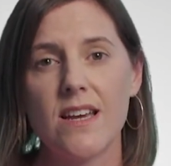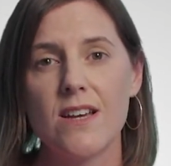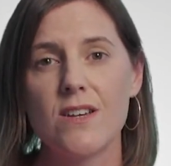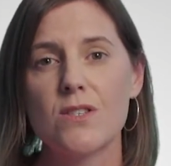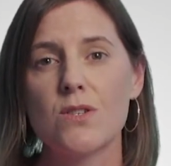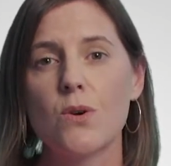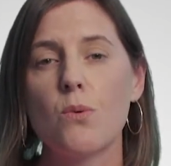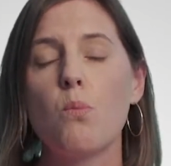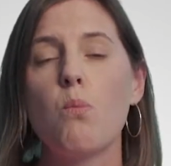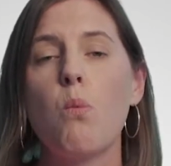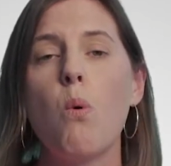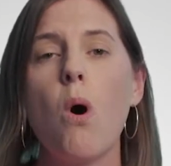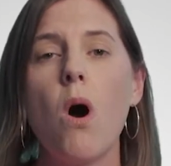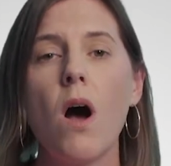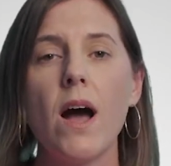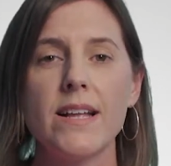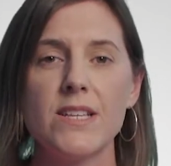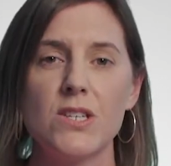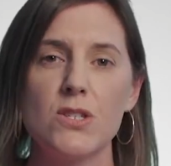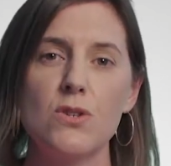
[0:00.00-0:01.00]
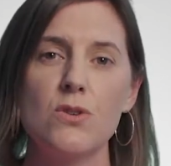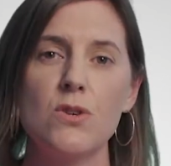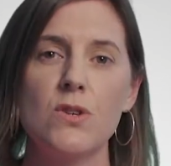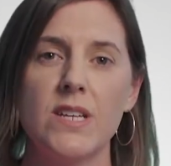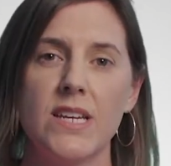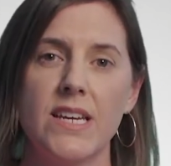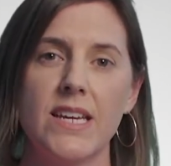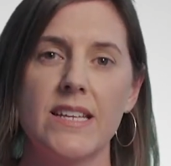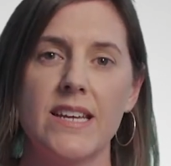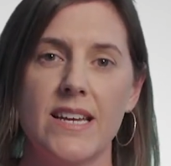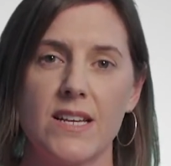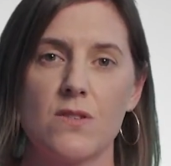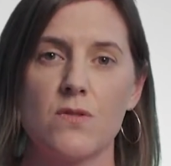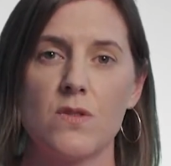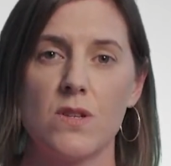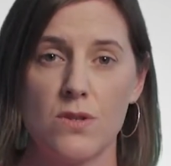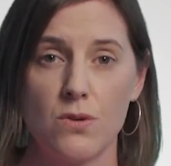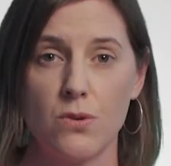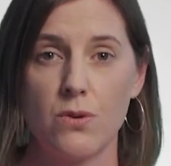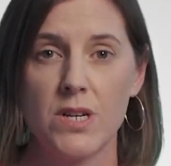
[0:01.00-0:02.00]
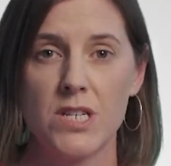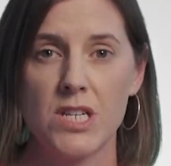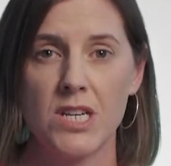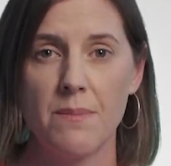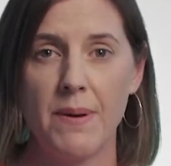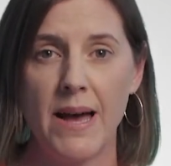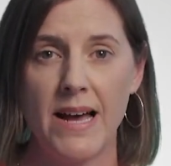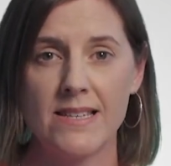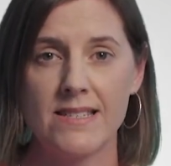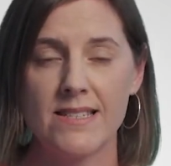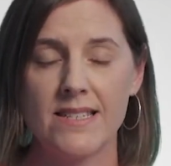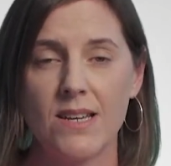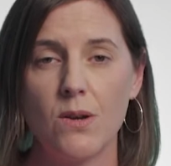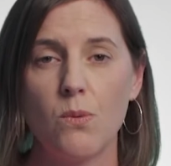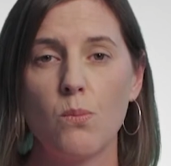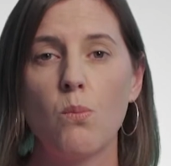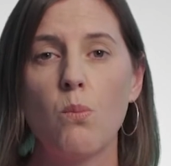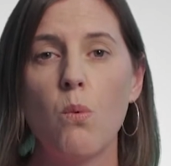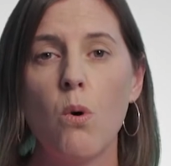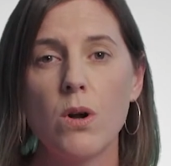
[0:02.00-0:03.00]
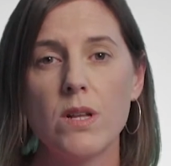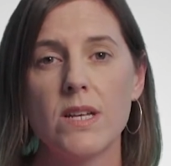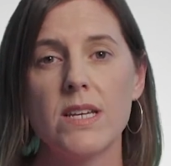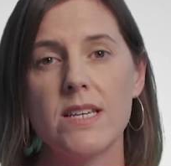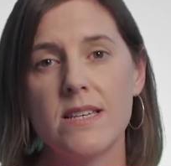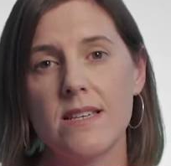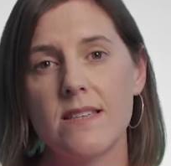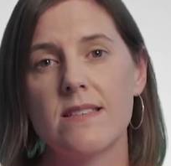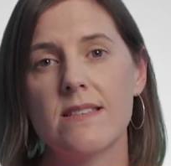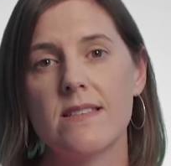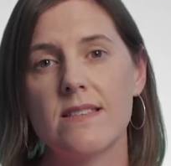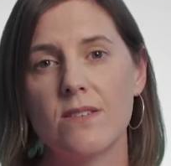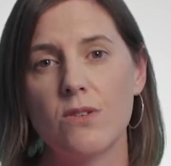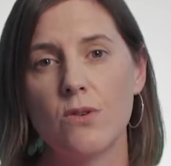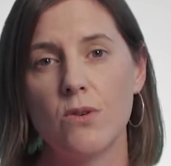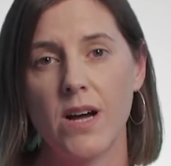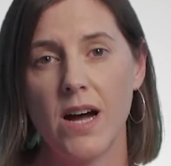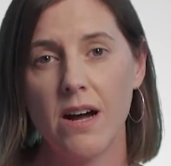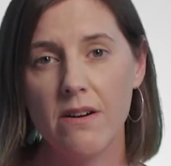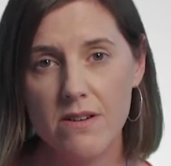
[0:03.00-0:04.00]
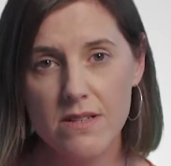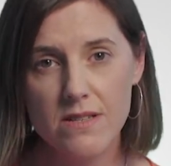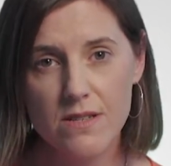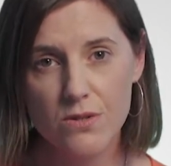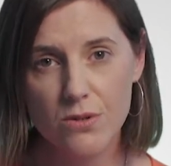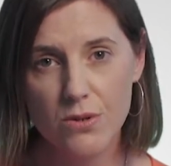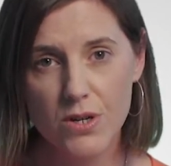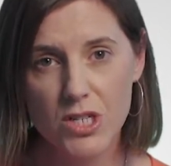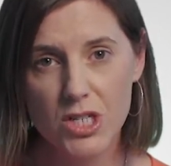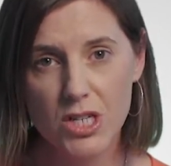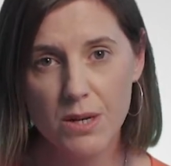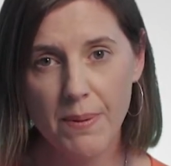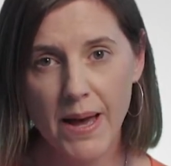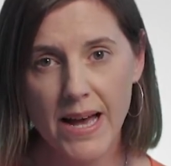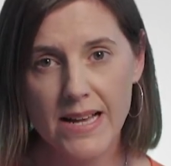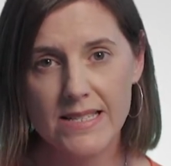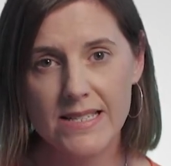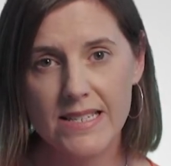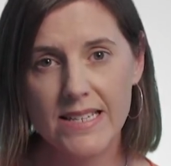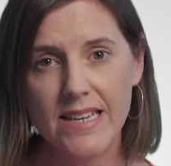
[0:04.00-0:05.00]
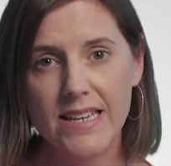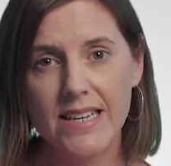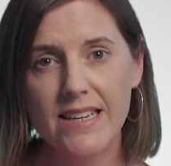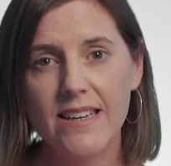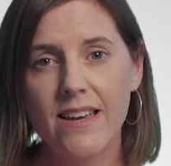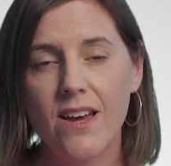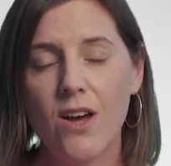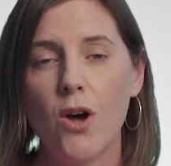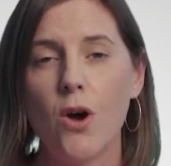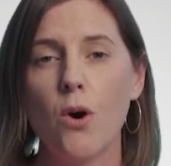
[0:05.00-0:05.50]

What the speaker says: So why do you need extra storage capacity? What is your current storage capacity?